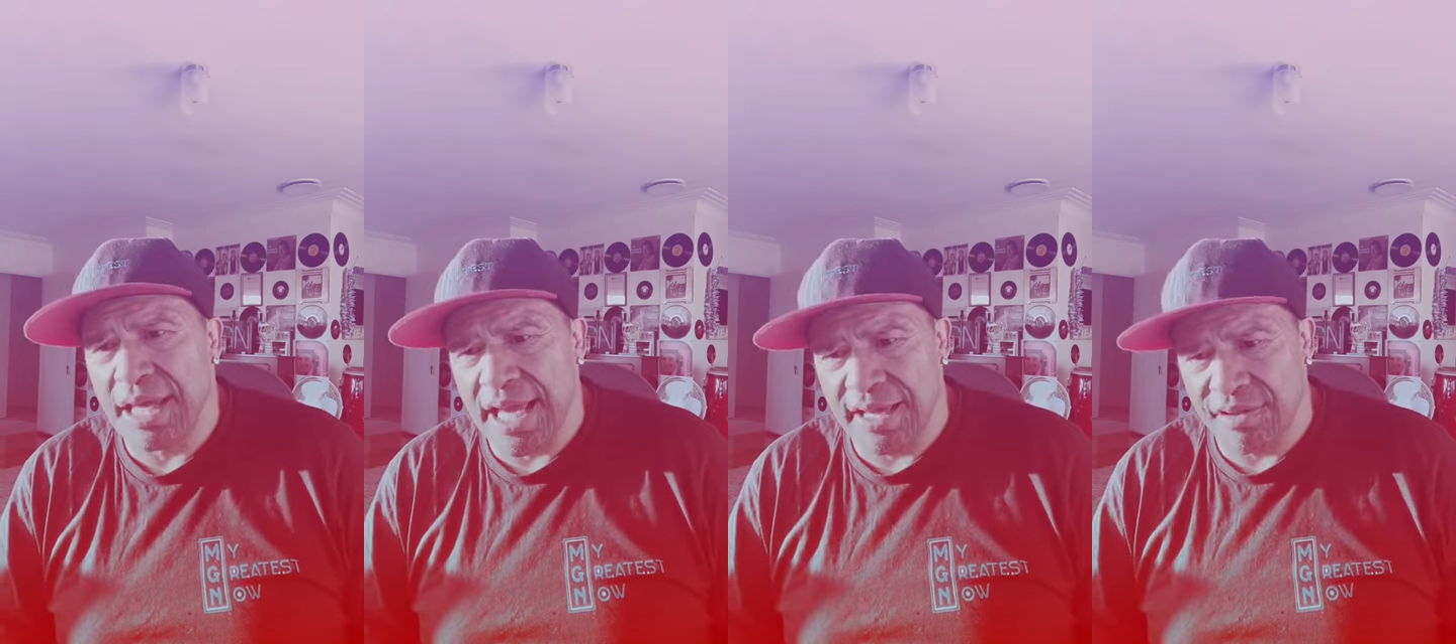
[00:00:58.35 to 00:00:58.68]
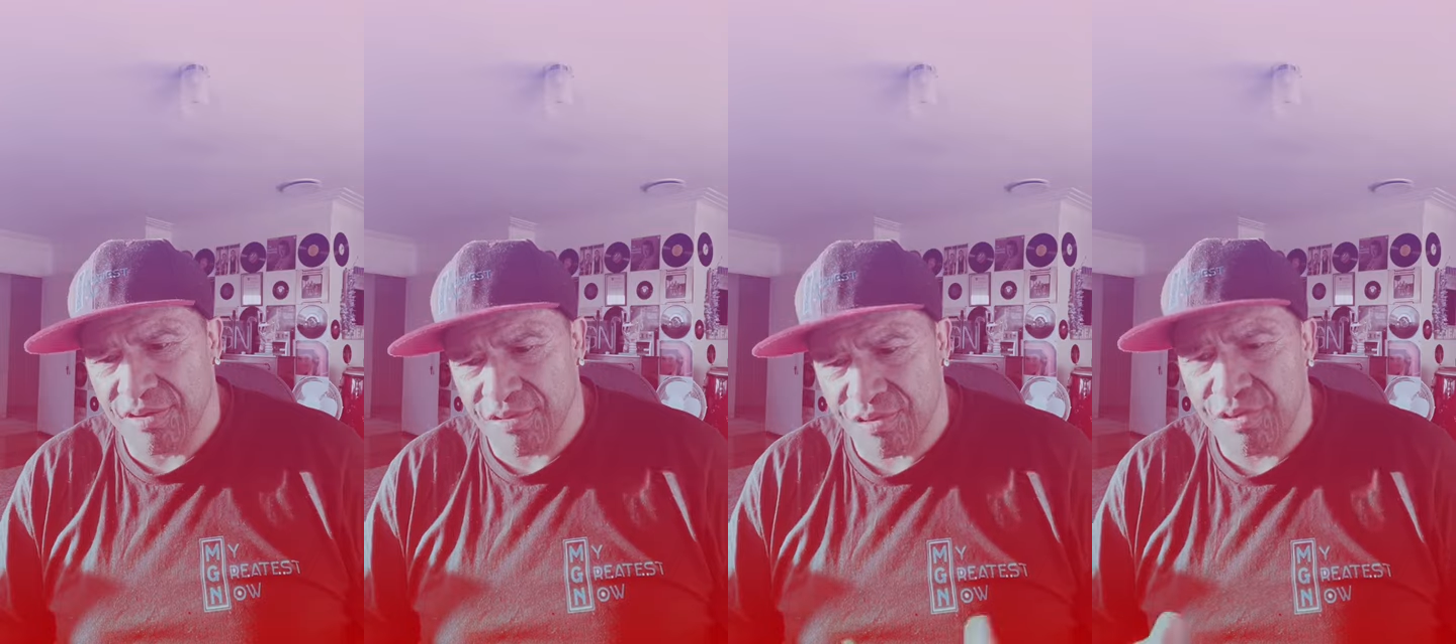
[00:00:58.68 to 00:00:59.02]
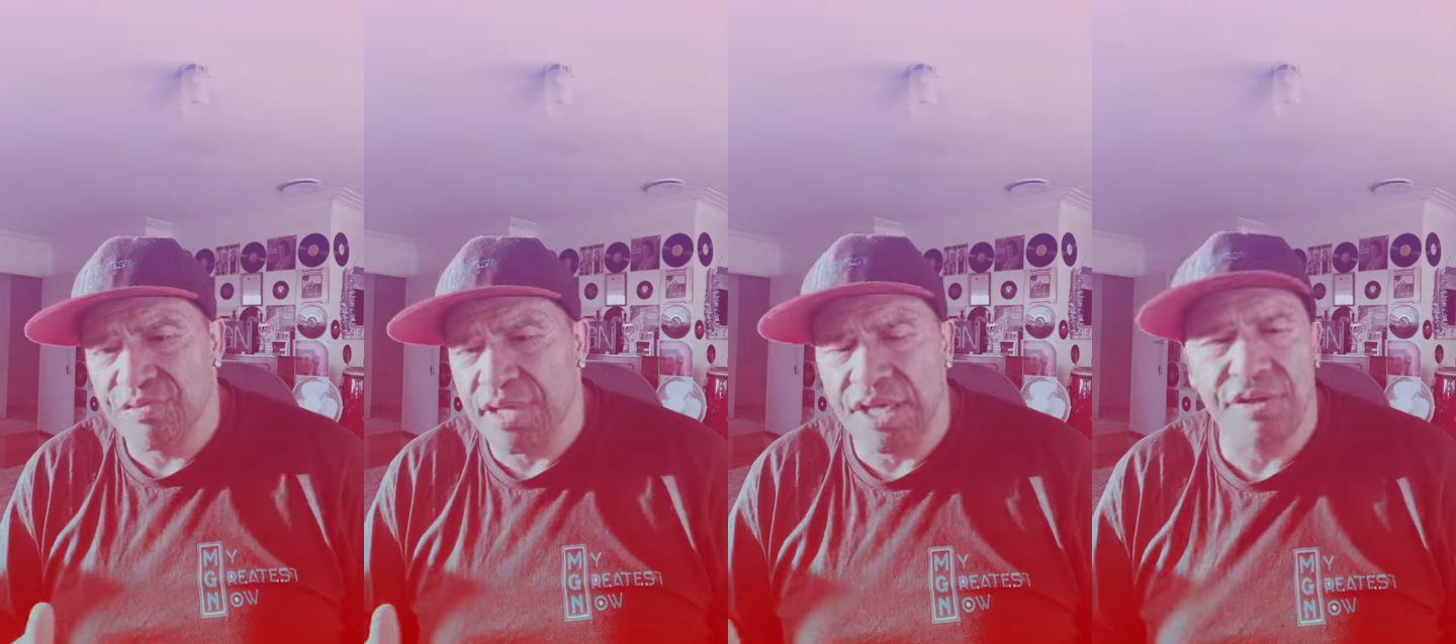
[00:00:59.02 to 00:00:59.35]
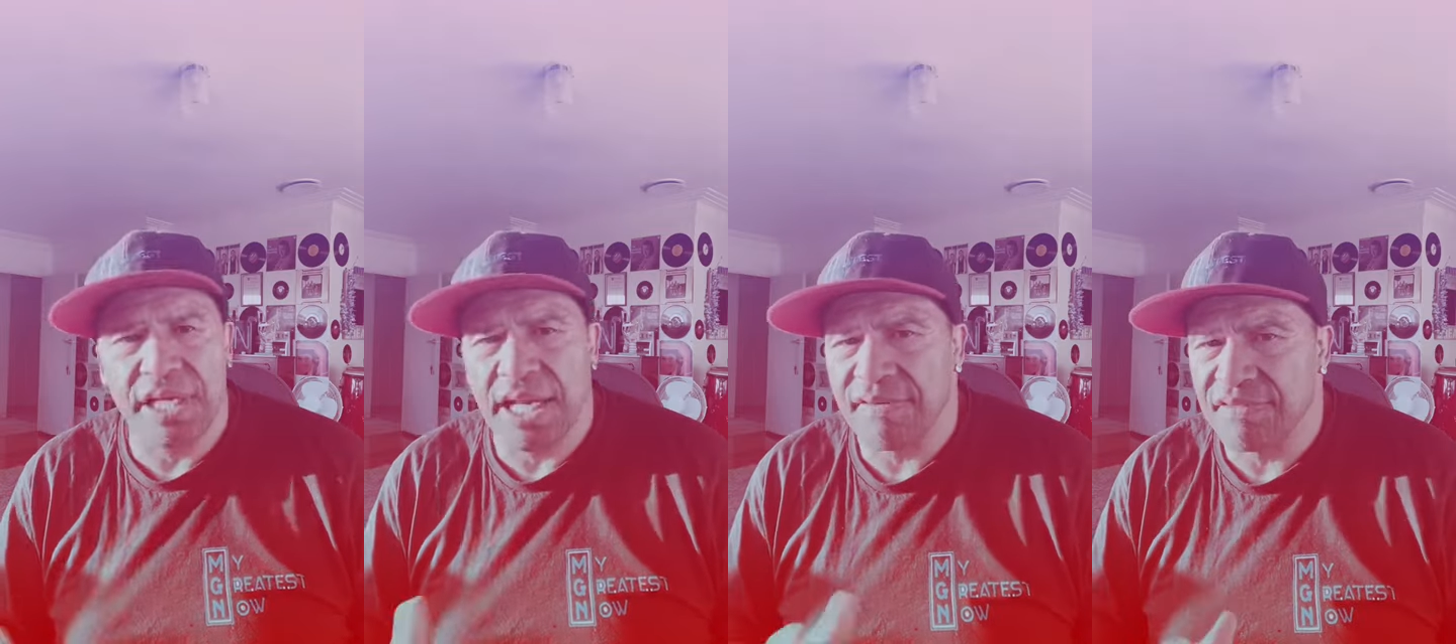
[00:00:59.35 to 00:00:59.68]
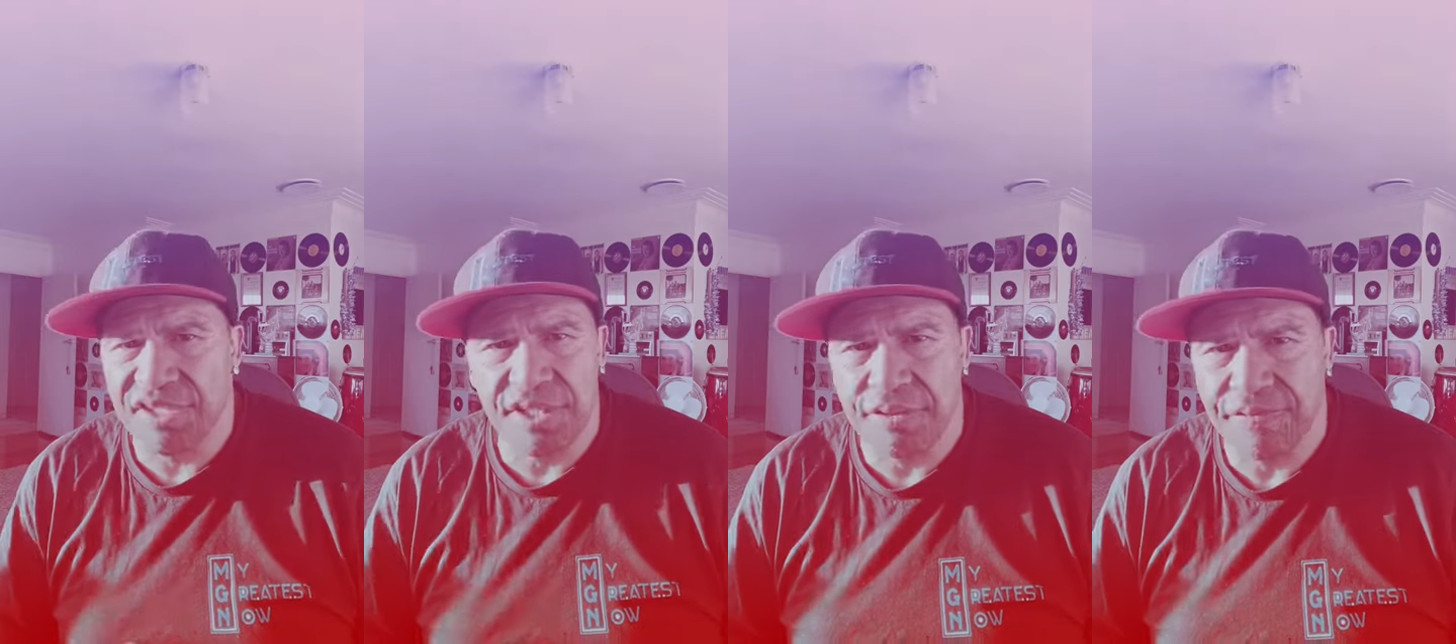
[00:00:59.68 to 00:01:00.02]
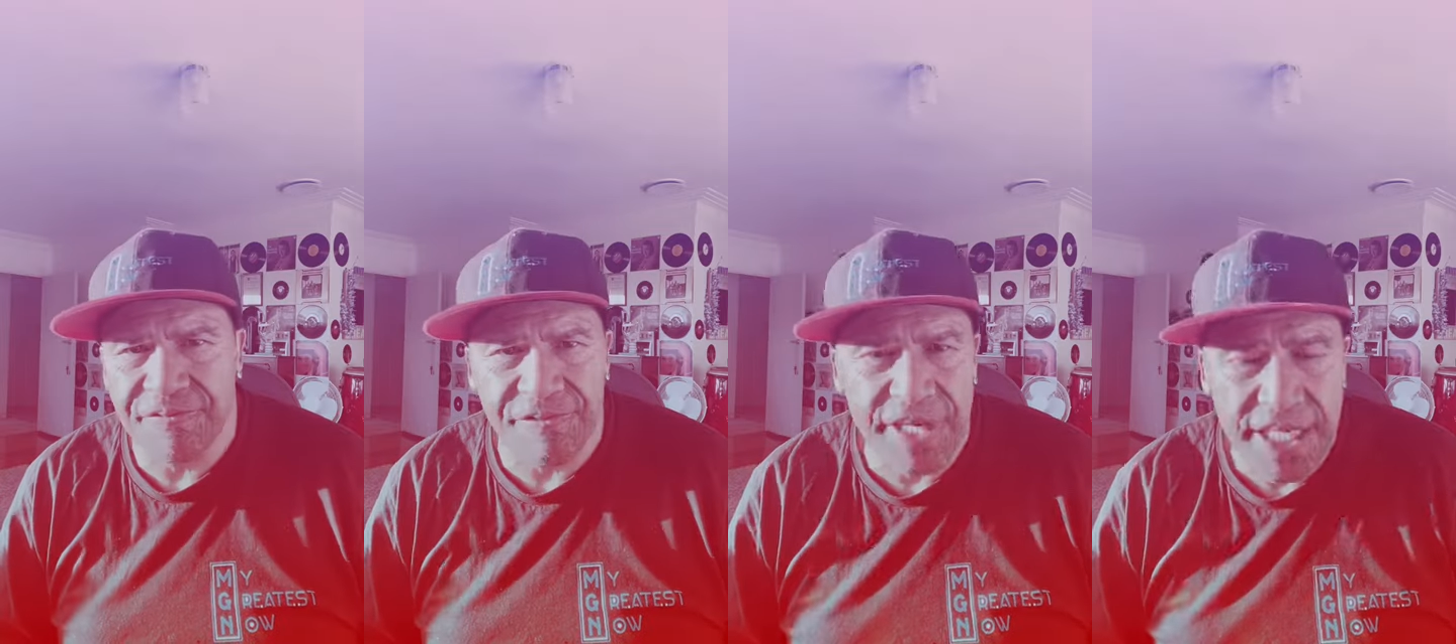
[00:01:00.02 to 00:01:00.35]
And through that, you can have a sense of
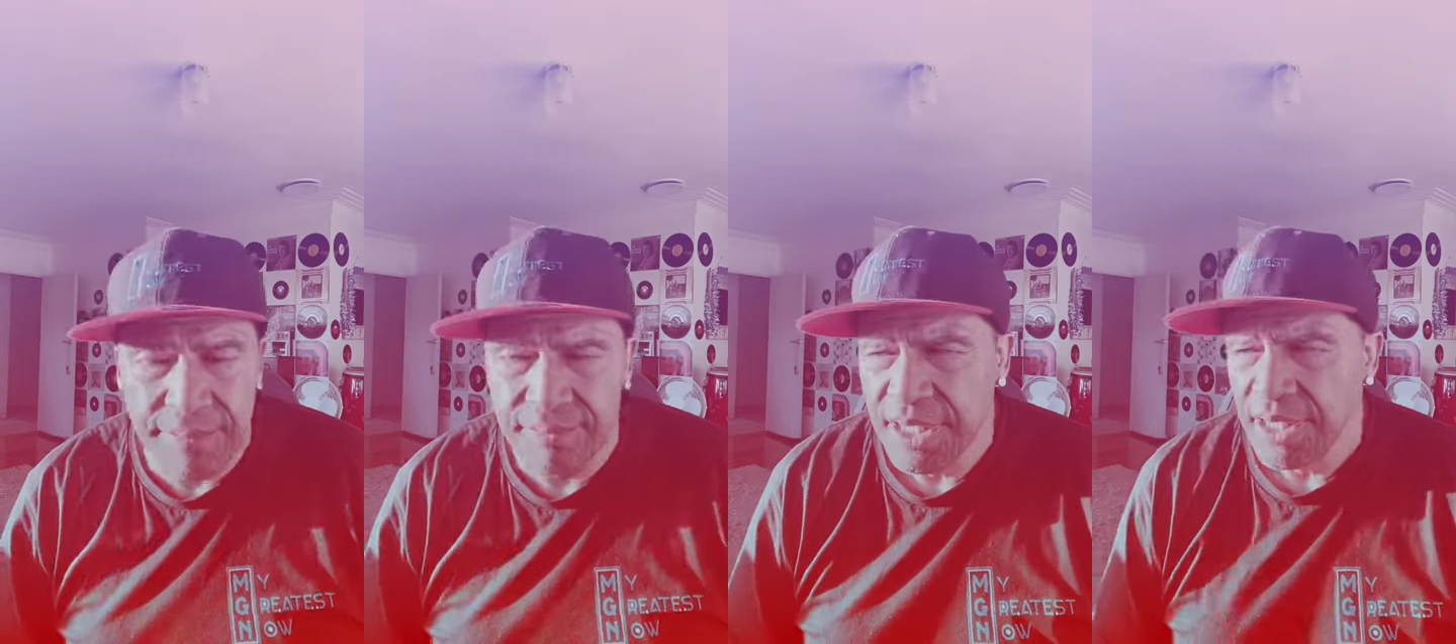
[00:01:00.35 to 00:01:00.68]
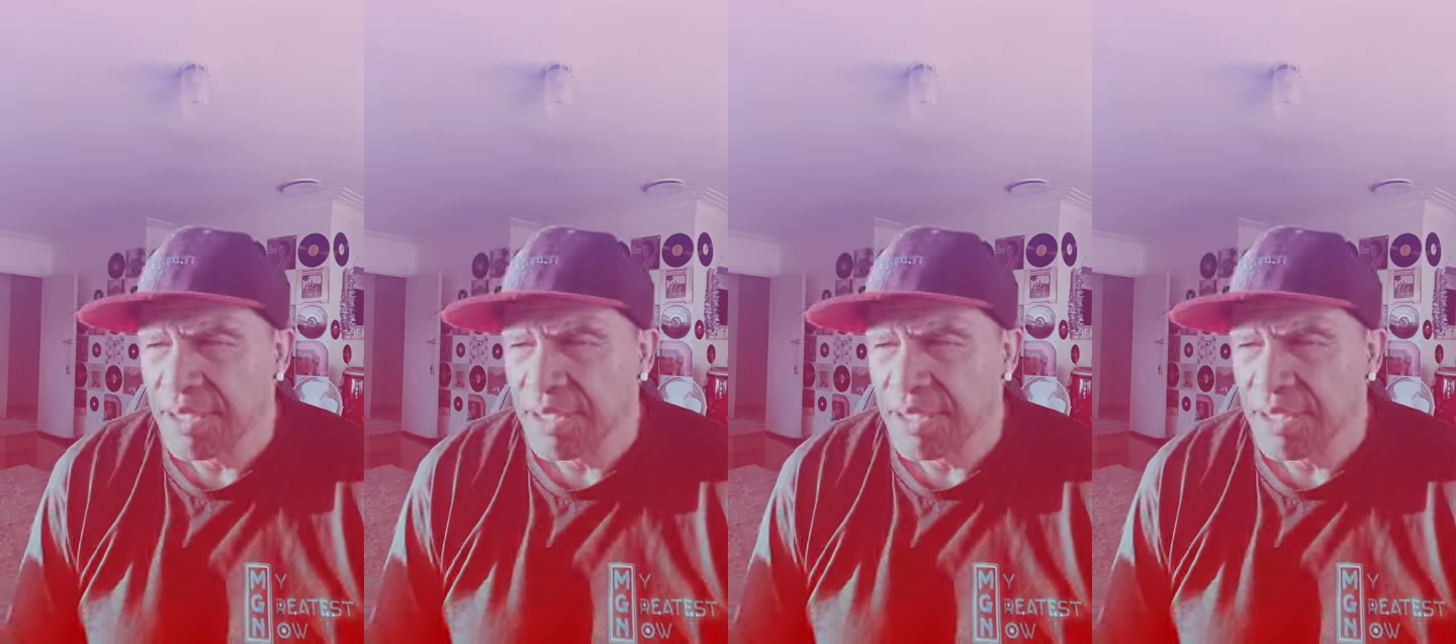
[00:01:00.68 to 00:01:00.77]
freedom